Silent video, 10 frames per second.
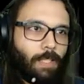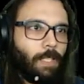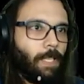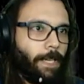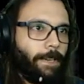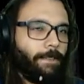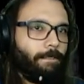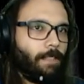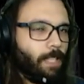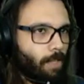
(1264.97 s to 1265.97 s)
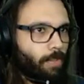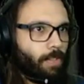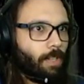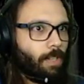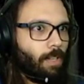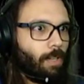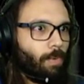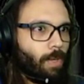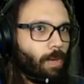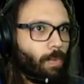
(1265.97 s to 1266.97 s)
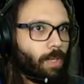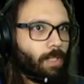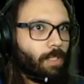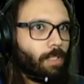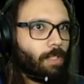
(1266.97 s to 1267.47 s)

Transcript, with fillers: Yeah, now I think I got what I wanted.